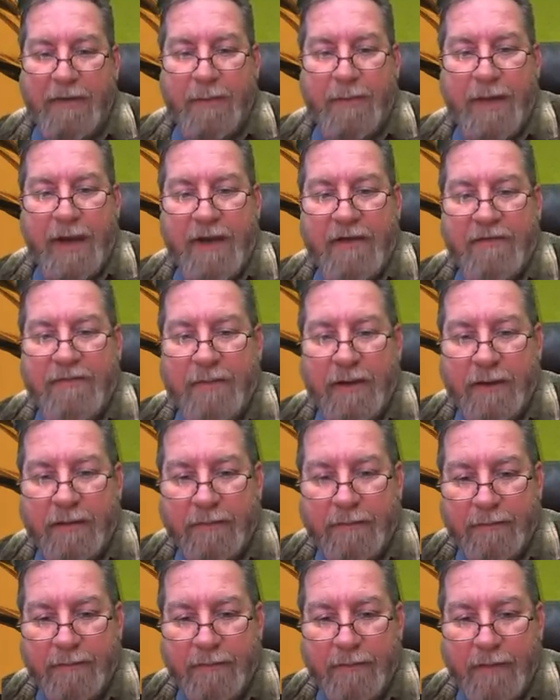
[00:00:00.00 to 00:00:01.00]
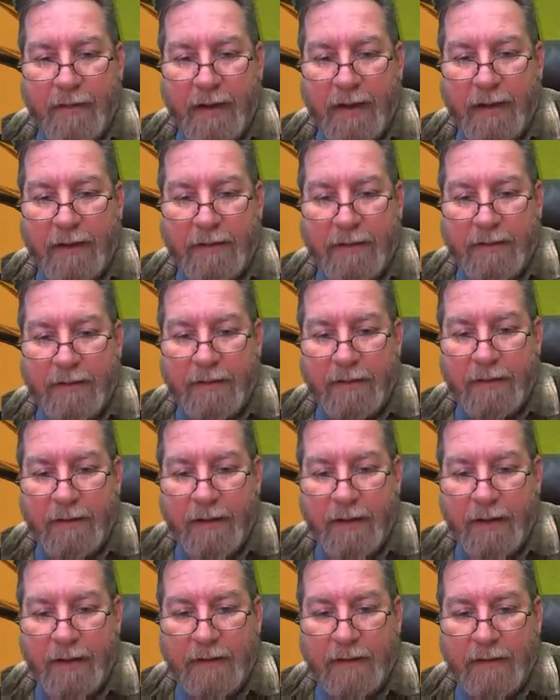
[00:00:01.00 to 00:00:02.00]
the pavement and
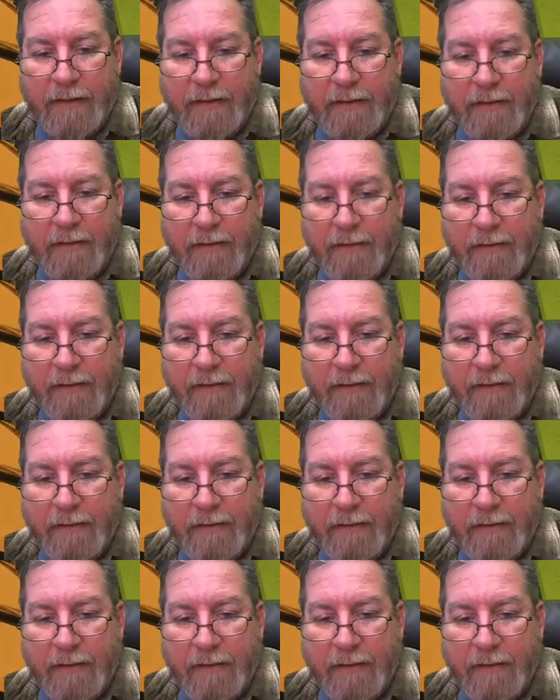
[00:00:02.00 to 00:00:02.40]
and